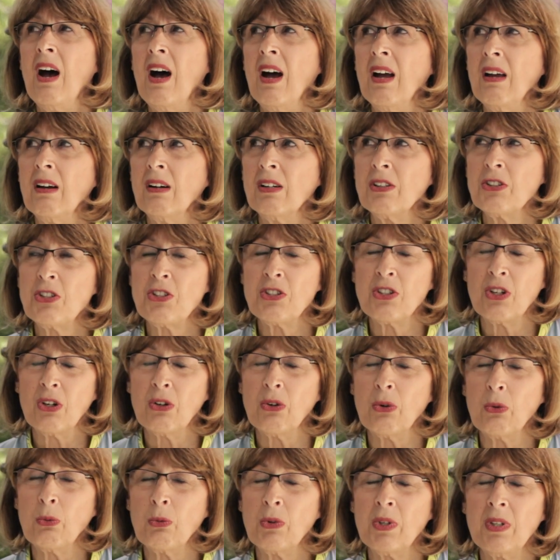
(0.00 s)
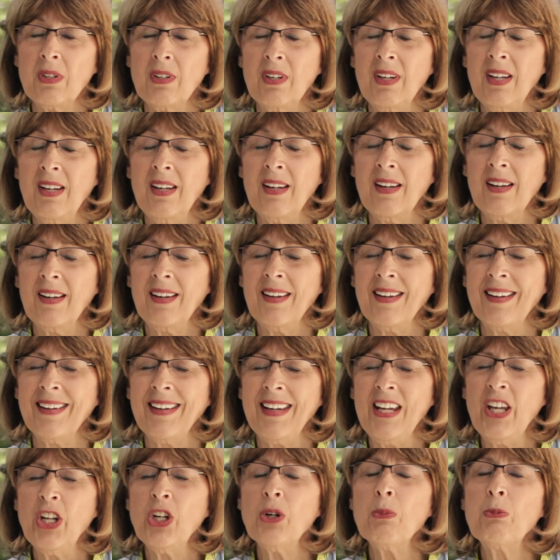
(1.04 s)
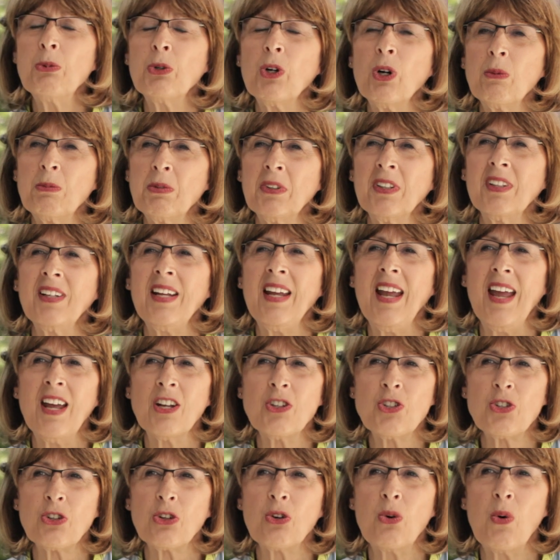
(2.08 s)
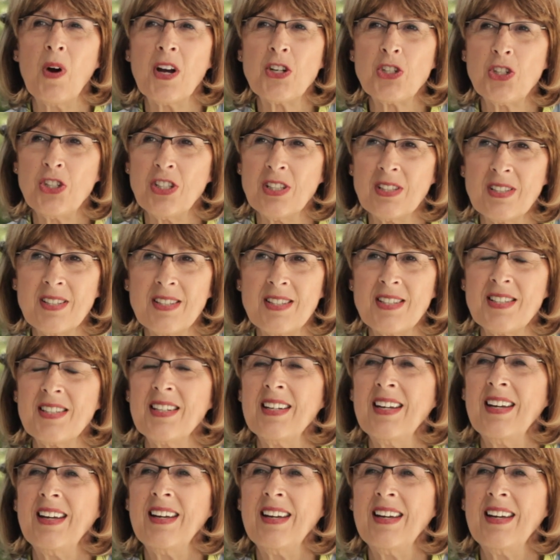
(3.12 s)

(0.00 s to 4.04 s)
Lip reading: I also would inappropriately answer questions